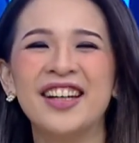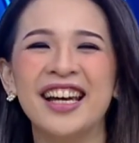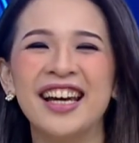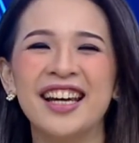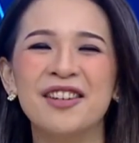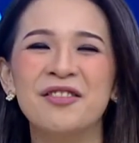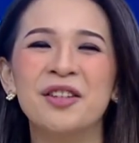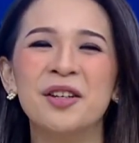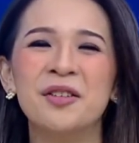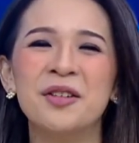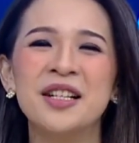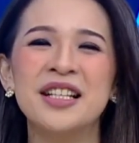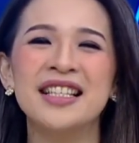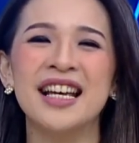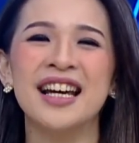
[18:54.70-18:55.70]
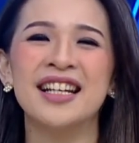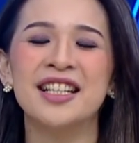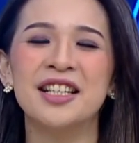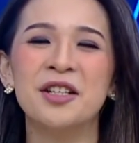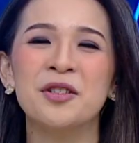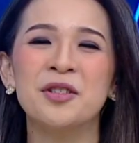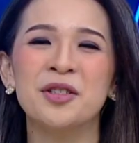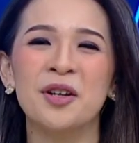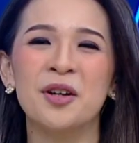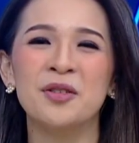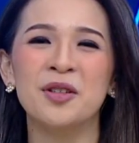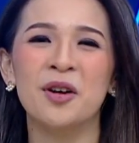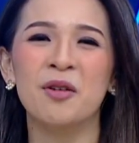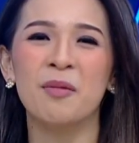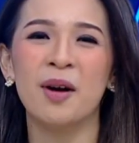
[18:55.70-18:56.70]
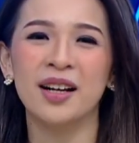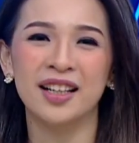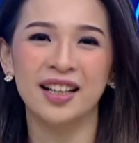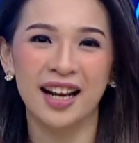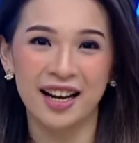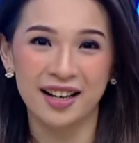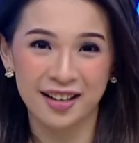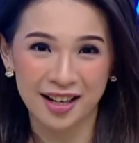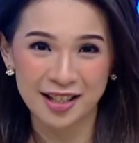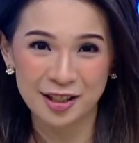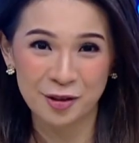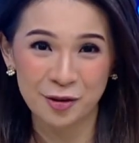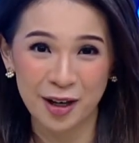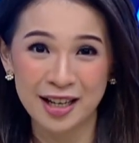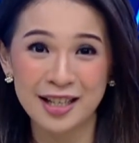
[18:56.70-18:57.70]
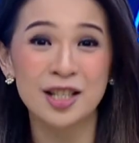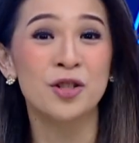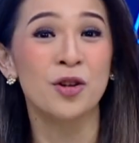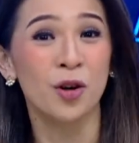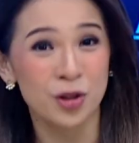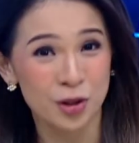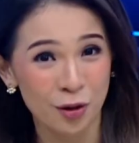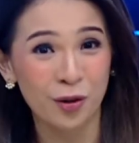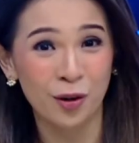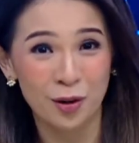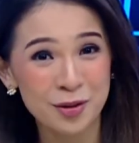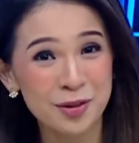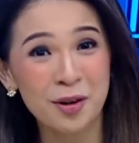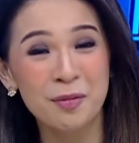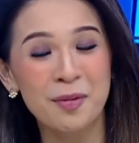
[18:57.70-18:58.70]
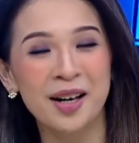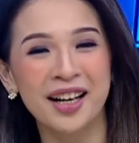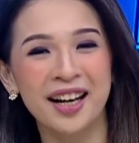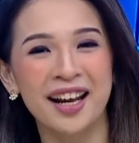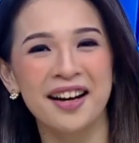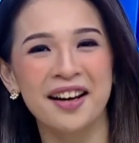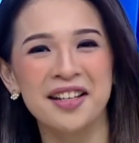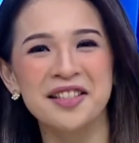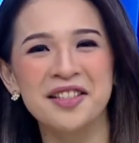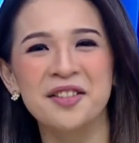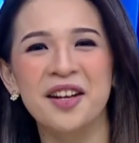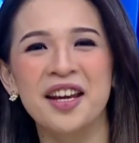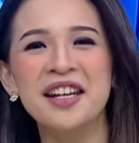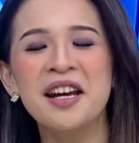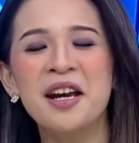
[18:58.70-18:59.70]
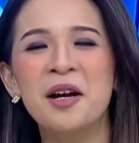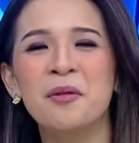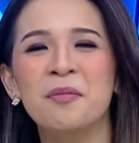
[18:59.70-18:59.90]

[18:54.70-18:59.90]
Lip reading: Okay, and viewers, and the news close our market headlines today. The talk show close our market headlines today.